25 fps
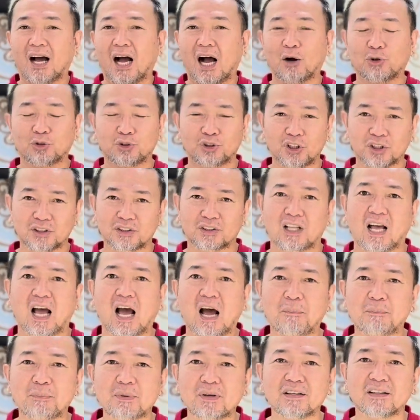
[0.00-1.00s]
I was just
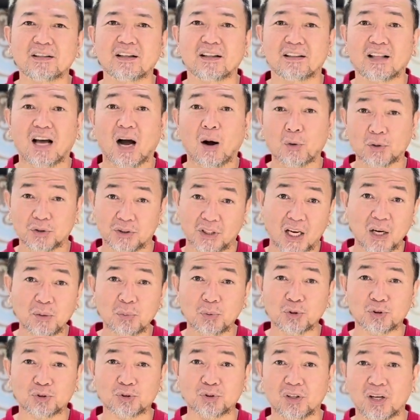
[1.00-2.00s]
happy that I was
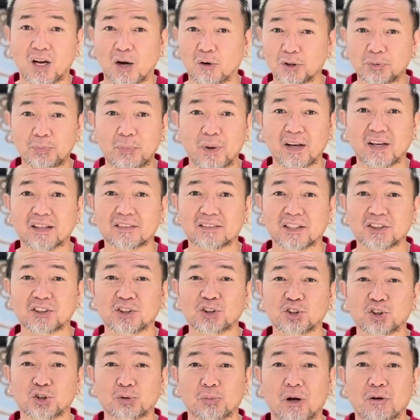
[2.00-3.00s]
able to, and I was paying
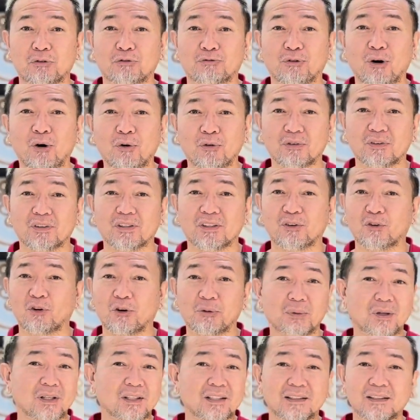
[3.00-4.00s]
attention to my phone. And
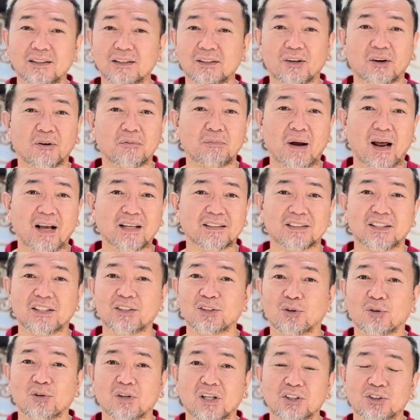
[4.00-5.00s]
normally, banks
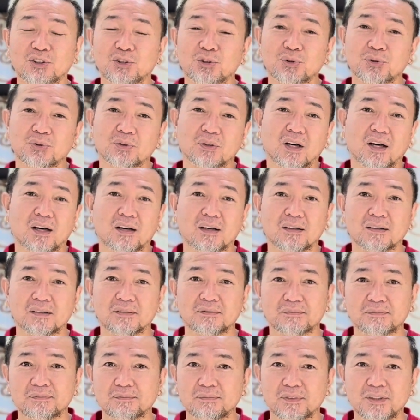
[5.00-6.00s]
here don't let you
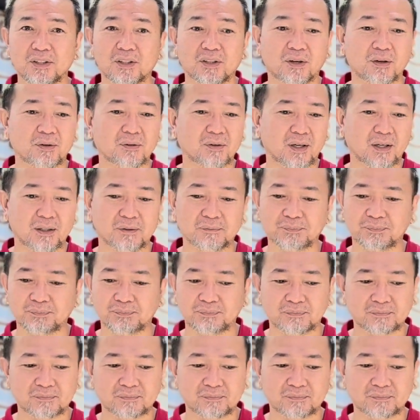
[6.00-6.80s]
you know